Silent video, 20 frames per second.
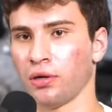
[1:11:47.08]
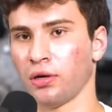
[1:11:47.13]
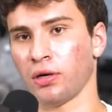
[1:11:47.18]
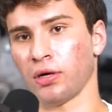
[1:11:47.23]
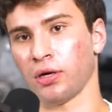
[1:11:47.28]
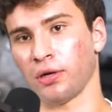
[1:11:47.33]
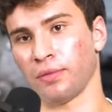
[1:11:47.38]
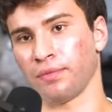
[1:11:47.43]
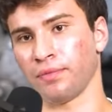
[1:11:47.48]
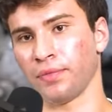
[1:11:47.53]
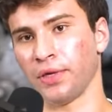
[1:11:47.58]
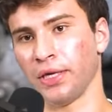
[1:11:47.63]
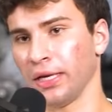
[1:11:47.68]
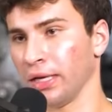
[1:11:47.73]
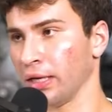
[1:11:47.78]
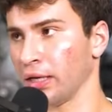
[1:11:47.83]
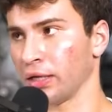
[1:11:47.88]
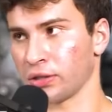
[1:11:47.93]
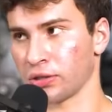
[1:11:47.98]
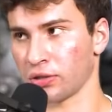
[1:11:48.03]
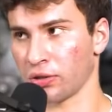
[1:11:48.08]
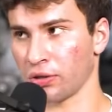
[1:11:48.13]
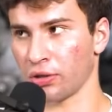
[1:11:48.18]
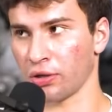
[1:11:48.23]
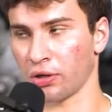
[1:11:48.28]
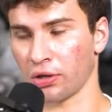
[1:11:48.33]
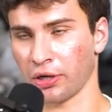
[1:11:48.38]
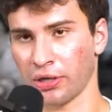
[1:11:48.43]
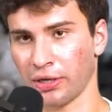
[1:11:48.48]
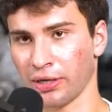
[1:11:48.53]
Um, he didn't get
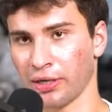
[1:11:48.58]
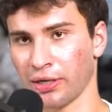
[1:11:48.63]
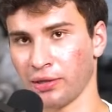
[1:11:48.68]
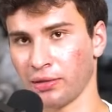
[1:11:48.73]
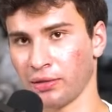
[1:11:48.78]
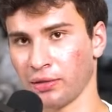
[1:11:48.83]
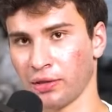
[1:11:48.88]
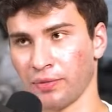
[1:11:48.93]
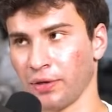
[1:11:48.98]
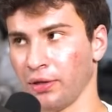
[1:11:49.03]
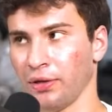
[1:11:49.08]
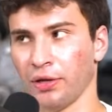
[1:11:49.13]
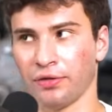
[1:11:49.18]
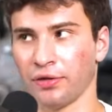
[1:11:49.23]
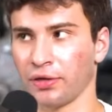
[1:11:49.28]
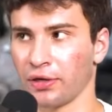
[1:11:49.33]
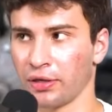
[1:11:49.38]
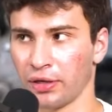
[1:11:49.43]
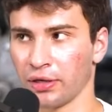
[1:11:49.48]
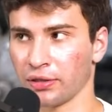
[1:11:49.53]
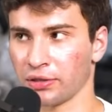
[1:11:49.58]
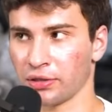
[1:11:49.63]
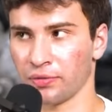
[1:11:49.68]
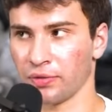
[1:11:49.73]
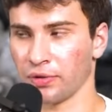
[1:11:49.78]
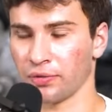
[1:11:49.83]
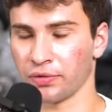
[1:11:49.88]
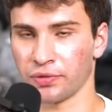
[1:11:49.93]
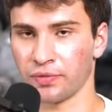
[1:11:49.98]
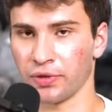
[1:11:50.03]
started on it yet. I mean, nothing against
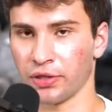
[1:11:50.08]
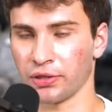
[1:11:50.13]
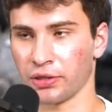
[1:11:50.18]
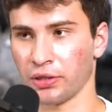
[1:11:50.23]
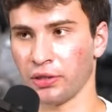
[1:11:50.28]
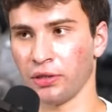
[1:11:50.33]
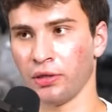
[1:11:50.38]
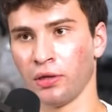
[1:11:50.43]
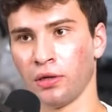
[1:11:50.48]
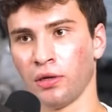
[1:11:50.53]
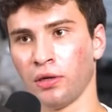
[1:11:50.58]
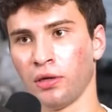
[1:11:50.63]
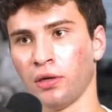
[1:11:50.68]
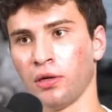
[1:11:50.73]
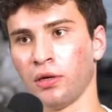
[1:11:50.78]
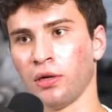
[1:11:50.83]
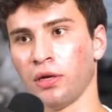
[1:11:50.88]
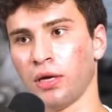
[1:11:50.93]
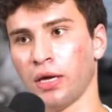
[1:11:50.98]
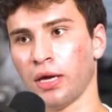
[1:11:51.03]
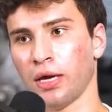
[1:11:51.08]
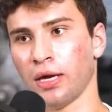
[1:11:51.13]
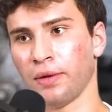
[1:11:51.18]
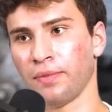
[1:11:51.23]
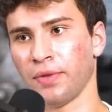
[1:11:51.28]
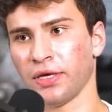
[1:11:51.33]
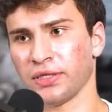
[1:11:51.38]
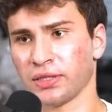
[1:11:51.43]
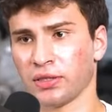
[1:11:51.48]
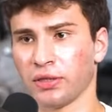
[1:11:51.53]
him. He was busy.
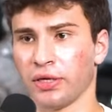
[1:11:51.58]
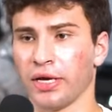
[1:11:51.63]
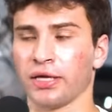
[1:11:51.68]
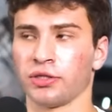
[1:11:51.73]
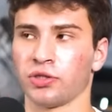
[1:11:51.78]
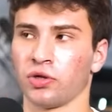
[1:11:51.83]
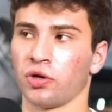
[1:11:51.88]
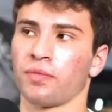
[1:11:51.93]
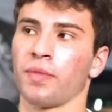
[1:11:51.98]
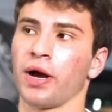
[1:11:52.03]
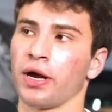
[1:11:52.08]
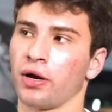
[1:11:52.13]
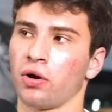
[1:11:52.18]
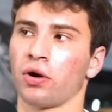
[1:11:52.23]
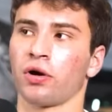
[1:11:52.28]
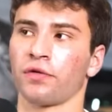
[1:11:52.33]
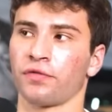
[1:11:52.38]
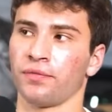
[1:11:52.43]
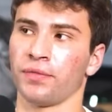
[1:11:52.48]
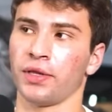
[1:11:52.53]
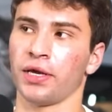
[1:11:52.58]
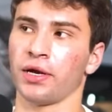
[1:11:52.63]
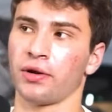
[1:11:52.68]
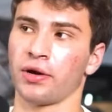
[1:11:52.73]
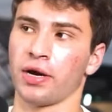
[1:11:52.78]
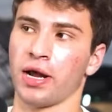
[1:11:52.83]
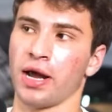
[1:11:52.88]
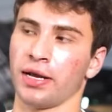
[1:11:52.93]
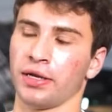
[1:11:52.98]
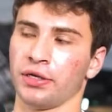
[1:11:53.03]
And basically, I took my car from
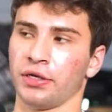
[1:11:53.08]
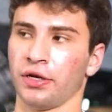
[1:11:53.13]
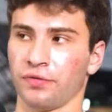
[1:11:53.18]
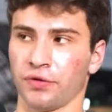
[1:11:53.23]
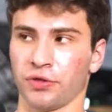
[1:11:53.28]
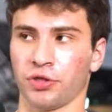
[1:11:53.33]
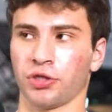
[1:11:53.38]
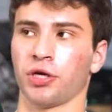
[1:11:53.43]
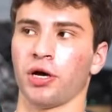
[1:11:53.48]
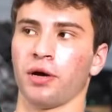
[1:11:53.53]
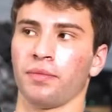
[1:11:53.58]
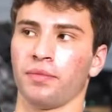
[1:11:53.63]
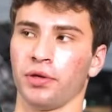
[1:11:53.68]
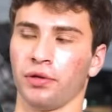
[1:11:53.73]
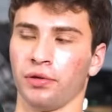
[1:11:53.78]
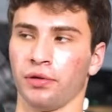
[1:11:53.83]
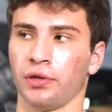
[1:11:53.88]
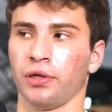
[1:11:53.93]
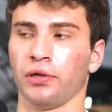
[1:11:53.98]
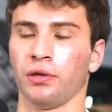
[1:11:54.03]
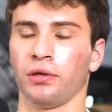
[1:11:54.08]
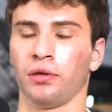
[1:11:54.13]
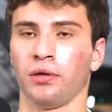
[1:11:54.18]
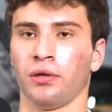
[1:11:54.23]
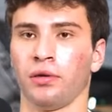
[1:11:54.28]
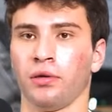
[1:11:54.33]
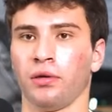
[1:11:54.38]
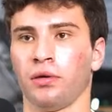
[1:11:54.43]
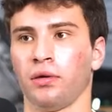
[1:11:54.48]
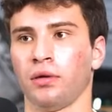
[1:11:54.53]
there and had a different shop build it.
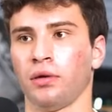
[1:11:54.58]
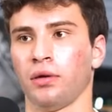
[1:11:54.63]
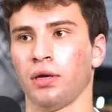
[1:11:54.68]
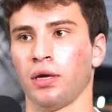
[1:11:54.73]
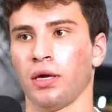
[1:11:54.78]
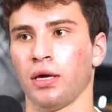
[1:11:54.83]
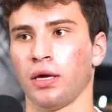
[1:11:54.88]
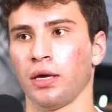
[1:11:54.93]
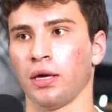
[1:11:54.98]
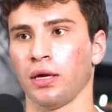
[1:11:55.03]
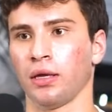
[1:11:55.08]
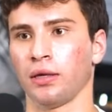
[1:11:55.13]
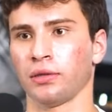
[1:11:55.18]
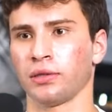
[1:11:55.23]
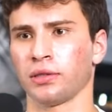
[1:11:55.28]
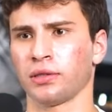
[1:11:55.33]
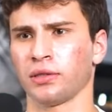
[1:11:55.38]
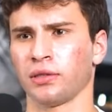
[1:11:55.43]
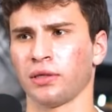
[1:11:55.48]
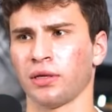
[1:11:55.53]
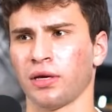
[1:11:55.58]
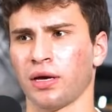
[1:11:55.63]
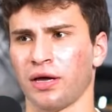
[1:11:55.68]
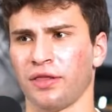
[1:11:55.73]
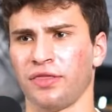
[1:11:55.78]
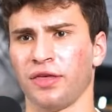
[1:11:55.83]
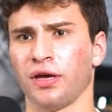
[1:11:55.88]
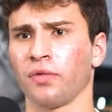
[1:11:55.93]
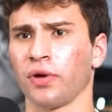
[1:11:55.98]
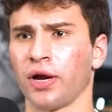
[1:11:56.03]
And
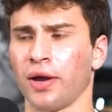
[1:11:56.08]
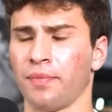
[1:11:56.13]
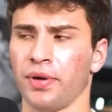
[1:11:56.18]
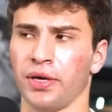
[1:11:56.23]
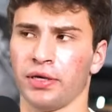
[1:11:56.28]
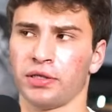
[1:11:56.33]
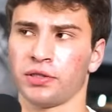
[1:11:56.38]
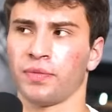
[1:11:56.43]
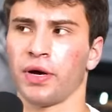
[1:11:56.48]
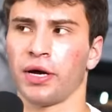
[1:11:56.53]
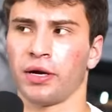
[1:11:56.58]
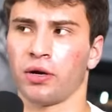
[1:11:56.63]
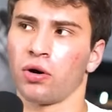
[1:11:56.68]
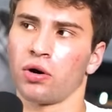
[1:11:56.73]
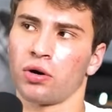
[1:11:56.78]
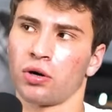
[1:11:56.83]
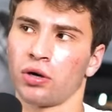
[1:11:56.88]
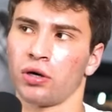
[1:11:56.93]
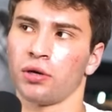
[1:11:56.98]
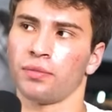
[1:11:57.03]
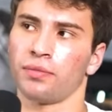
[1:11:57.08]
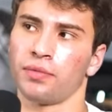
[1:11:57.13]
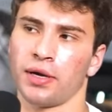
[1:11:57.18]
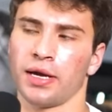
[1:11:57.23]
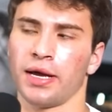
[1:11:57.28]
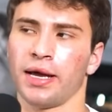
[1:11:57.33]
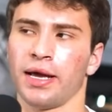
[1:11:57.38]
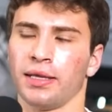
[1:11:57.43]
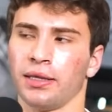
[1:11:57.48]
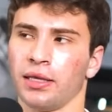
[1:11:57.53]
I think when I picked my car
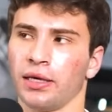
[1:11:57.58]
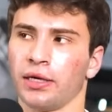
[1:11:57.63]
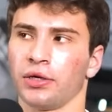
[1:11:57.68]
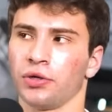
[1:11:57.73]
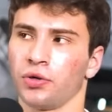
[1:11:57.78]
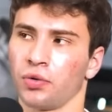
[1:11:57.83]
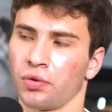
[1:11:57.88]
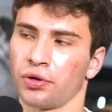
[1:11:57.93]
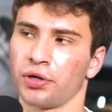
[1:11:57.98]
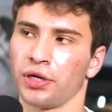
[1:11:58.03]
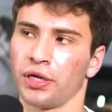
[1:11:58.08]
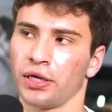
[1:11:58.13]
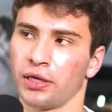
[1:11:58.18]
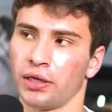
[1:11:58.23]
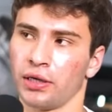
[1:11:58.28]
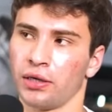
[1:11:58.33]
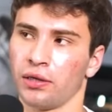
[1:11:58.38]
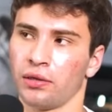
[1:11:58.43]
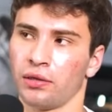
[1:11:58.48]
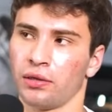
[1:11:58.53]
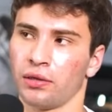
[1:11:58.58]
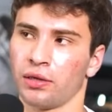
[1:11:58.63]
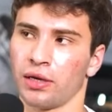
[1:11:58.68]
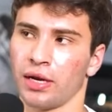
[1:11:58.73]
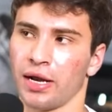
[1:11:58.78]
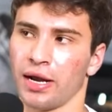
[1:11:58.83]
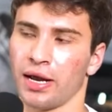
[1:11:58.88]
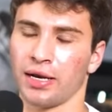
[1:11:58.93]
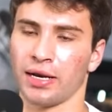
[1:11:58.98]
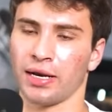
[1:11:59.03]
up, I had like a door ding in it.
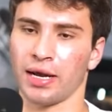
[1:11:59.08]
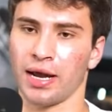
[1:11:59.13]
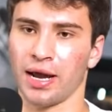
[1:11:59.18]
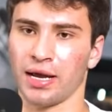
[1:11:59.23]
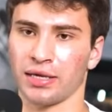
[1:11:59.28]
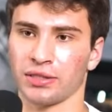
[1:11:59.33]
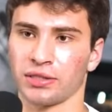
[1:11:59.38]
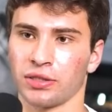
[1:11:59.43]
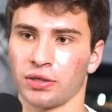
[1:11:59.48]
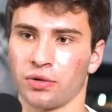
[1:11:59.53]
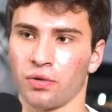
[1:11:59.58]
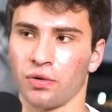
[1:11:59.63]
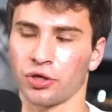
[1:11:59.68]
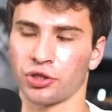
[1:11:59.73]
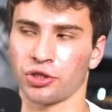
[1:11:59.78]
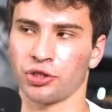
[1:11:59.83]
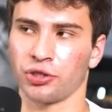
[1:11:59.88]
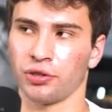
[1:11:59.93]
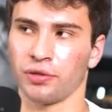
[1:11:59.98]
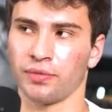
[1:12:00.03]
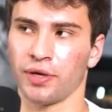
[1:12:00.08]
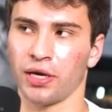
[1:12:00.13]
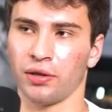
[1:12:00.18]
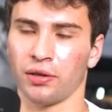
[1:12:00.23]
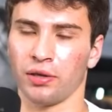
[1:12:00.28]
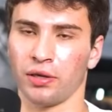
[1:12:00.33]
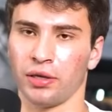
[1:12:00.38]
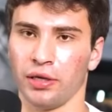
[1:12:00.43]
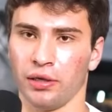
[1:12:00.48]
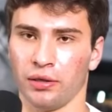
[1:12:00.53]
And I had asked a question
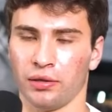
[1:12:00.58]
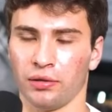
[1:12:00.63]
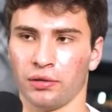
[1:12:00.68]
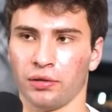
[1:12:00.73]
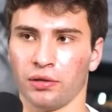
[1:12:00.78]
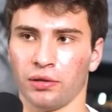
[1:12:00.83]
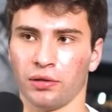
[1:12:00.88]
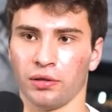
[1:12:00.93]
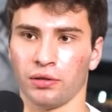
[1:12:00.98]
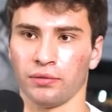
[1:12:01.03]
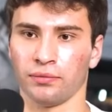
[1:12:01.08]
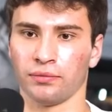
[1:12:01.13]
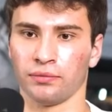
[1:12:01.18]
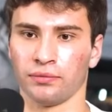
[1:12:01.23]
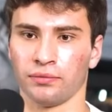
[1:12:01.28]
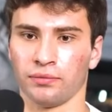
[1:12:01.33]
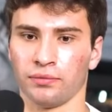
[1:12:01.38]
about like, uh,